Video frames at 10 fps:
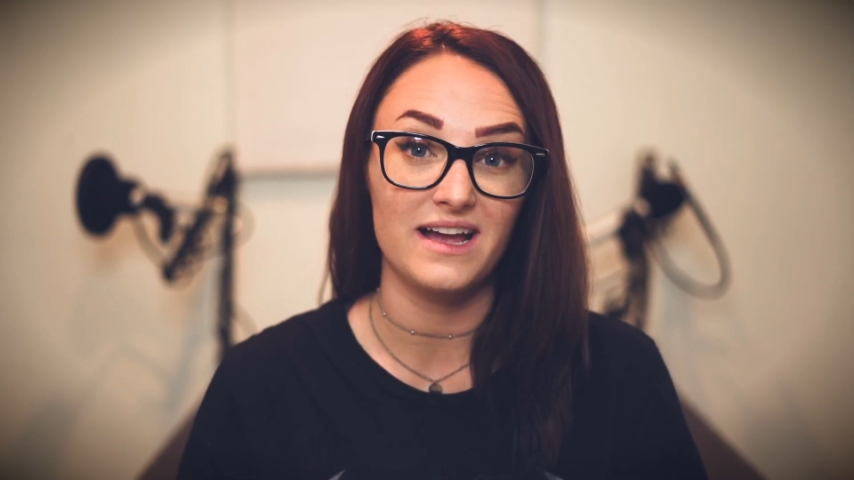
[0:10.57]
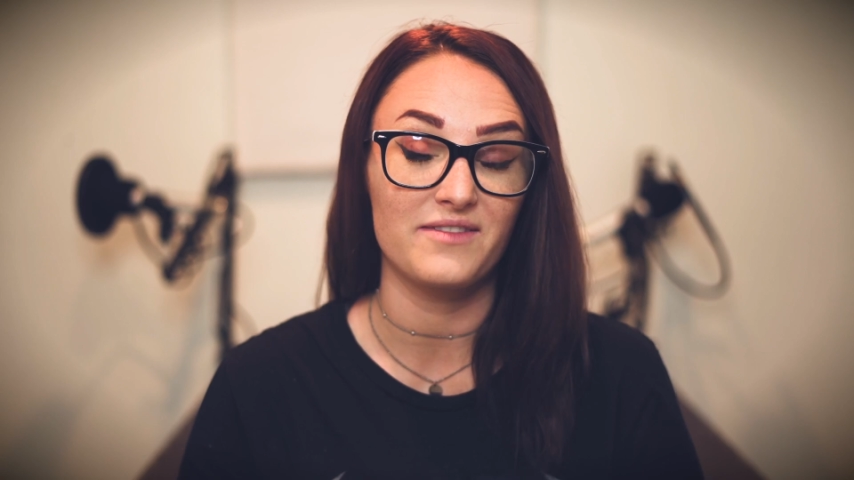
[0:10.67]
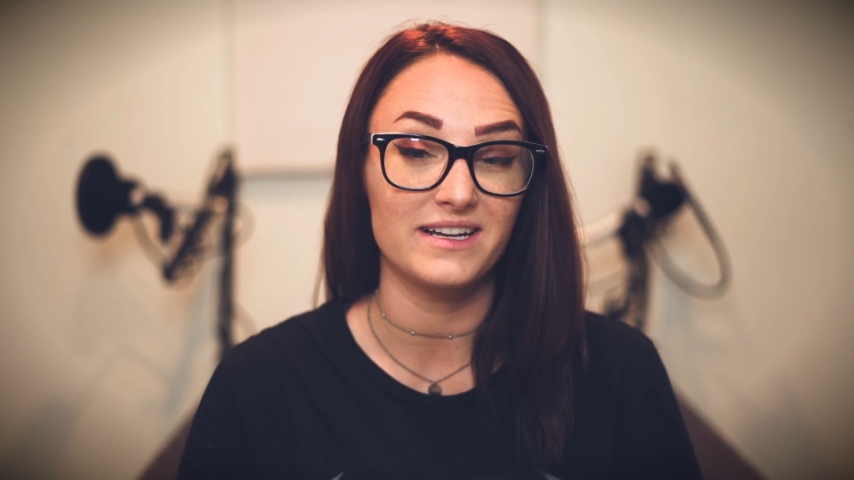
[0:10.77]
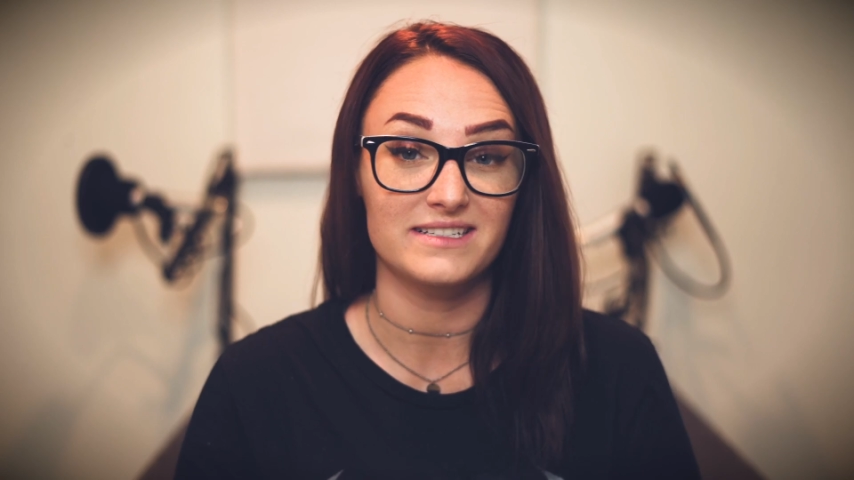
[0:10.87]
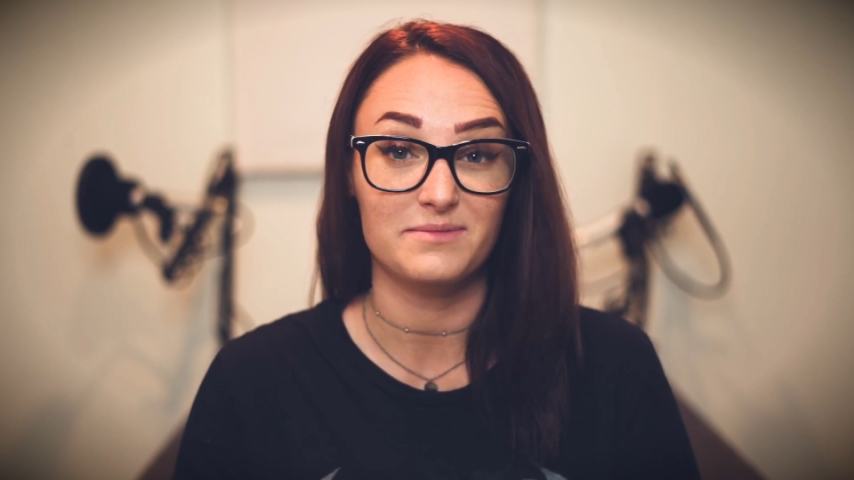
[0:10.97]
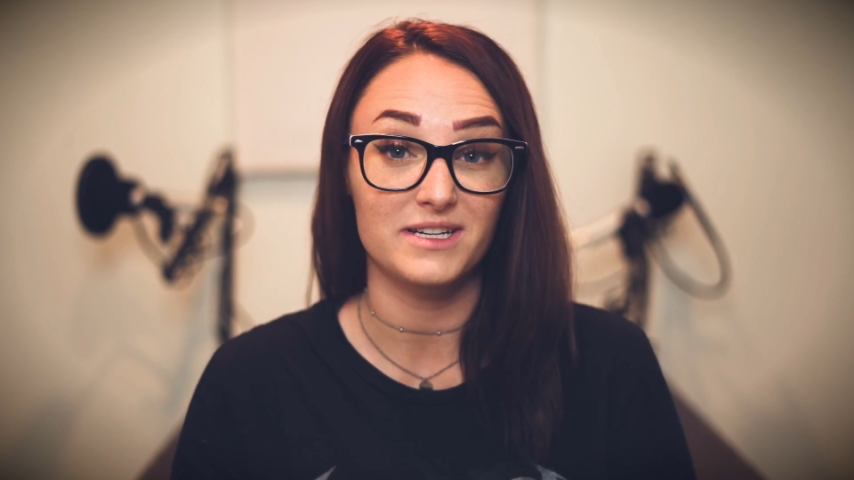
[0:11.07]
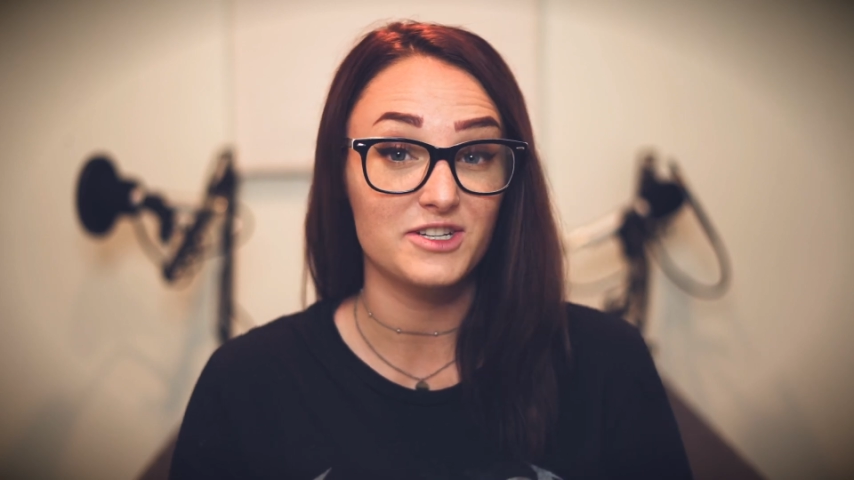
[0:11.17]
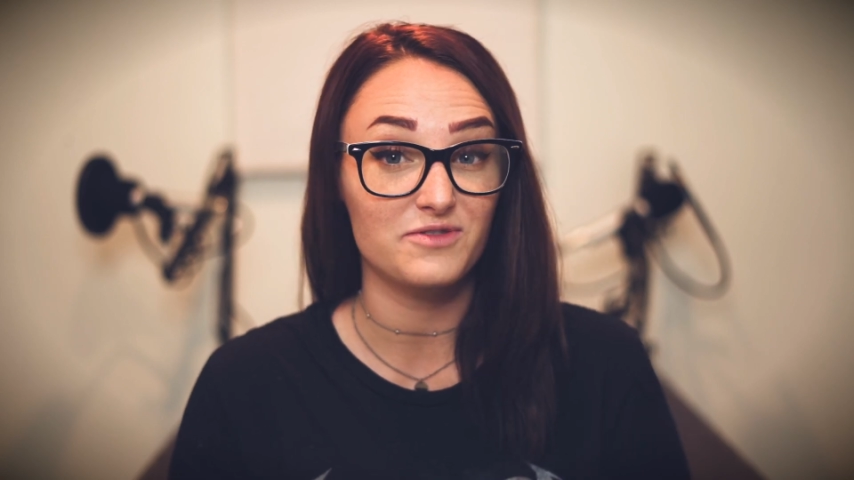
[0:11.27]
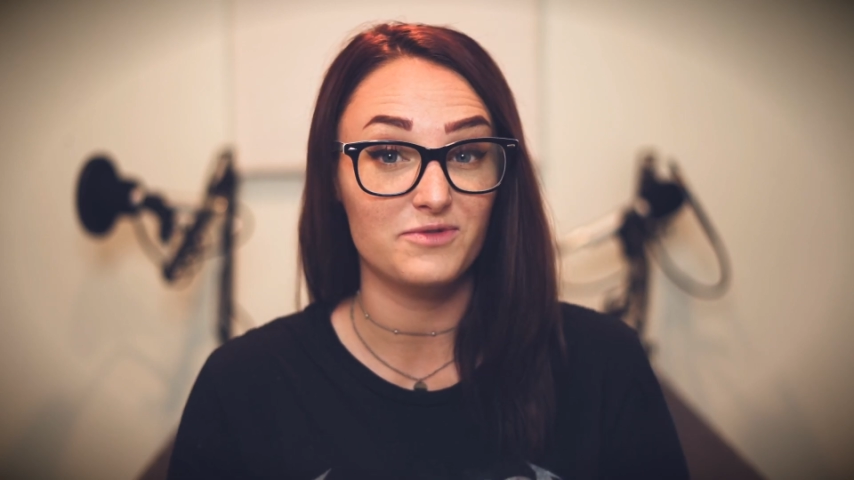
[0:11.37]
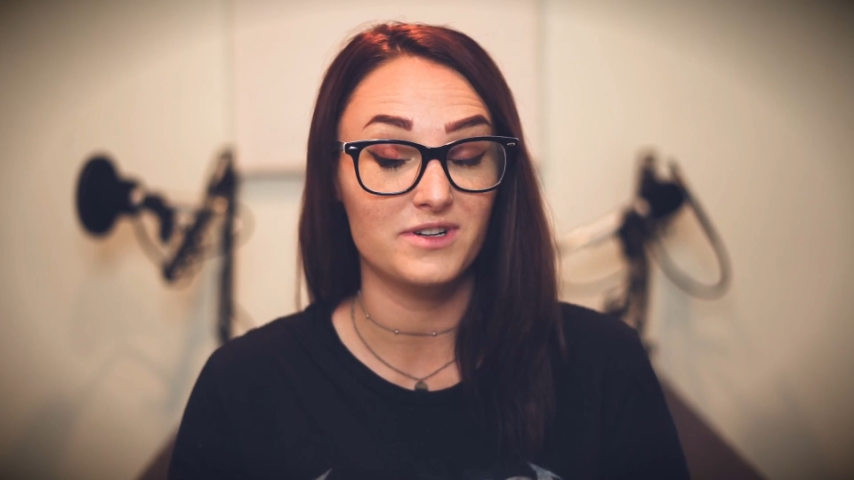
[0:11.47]
have an
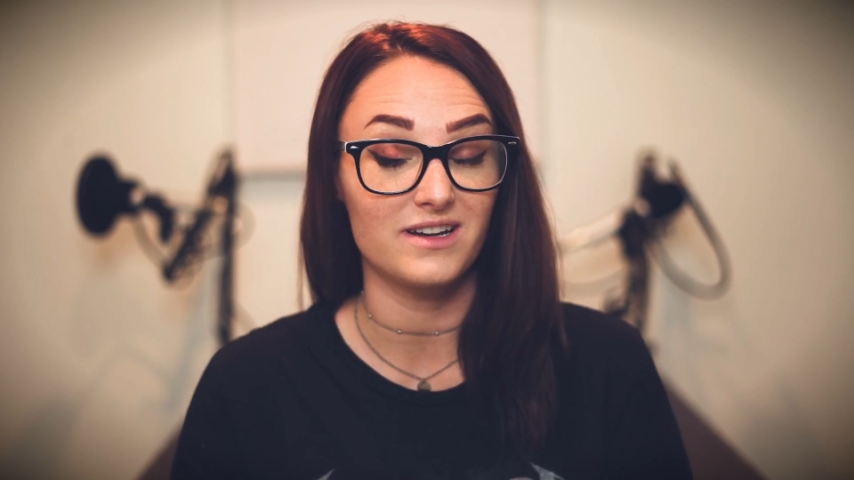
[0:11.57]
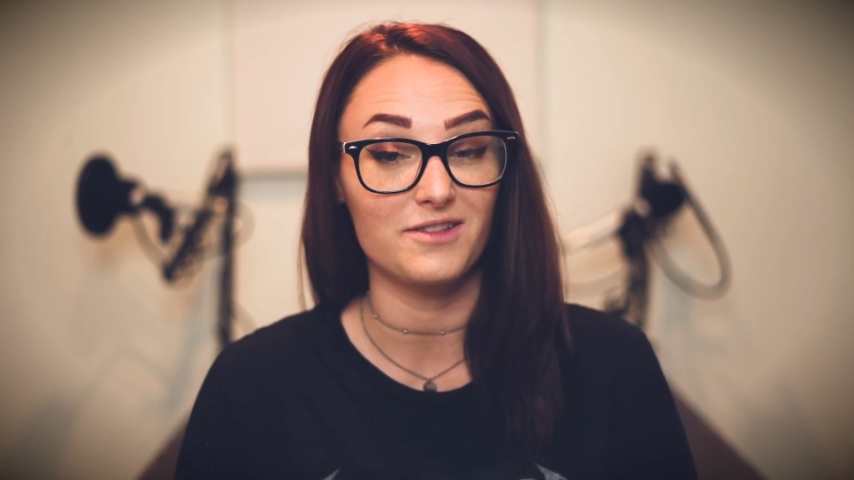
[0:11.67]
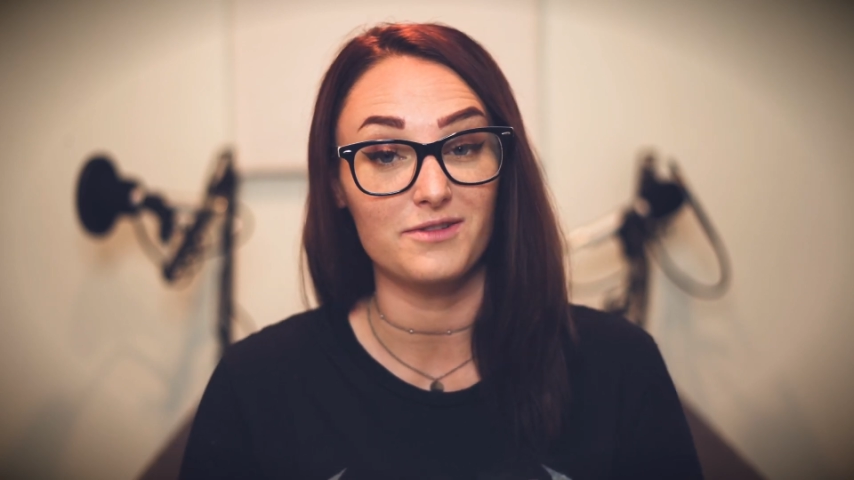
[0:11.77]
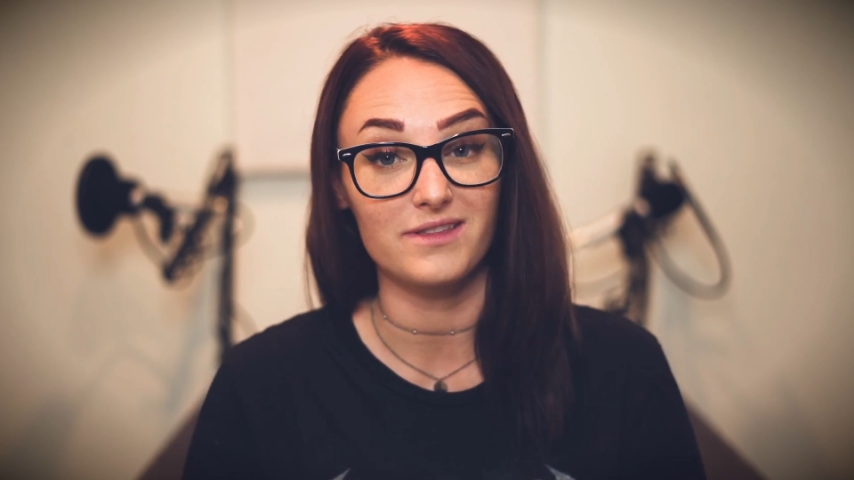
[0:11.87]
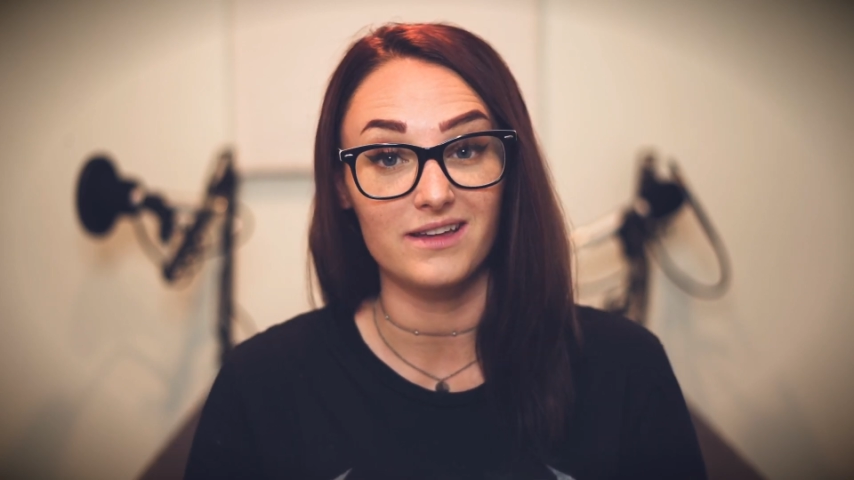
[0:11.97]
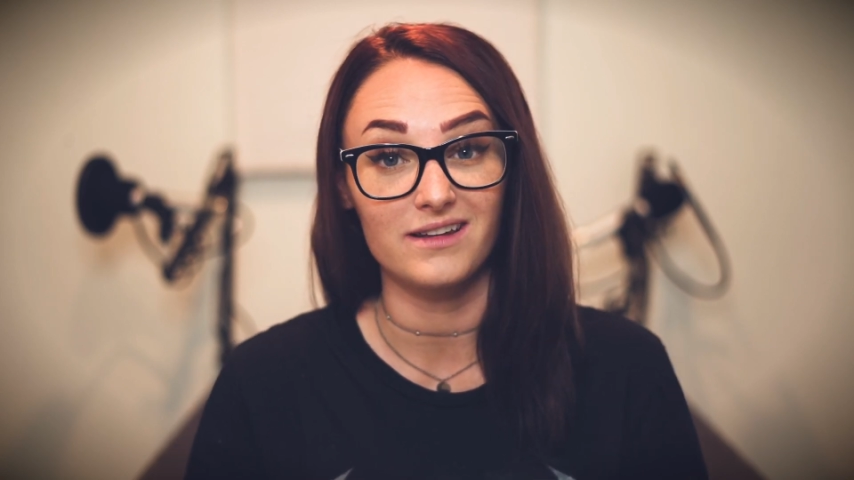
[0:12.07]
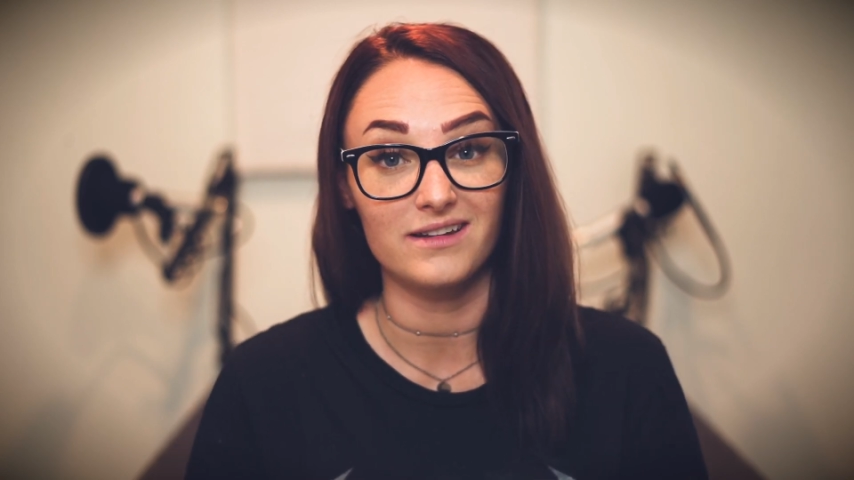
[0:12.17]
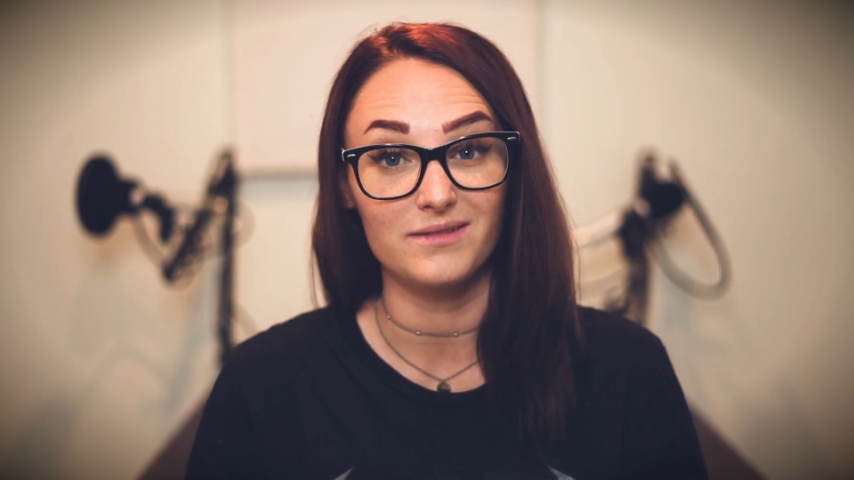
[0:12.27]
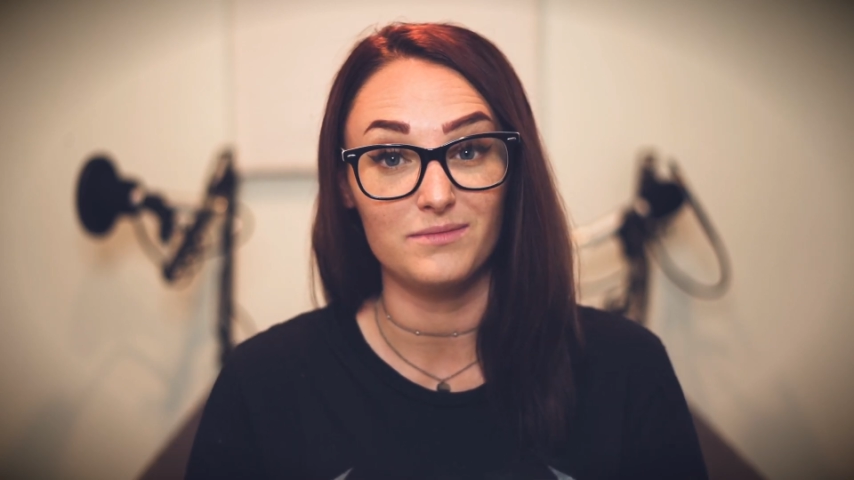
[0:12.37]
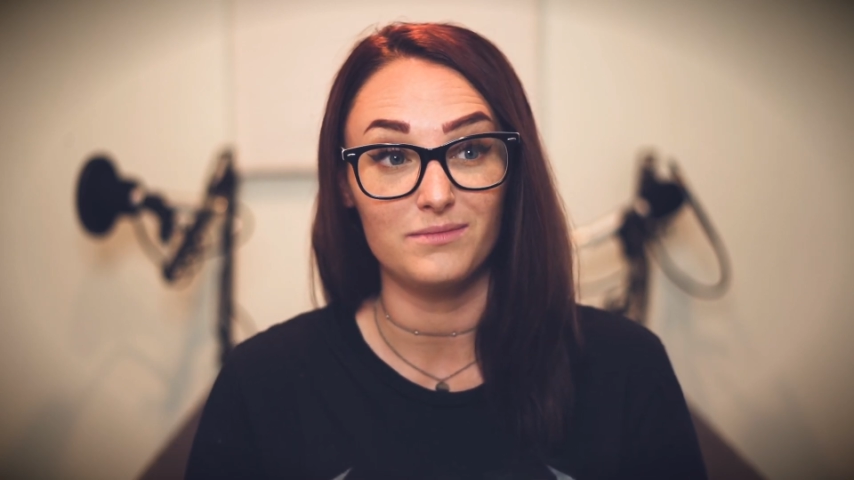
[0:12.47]
explanation for it other than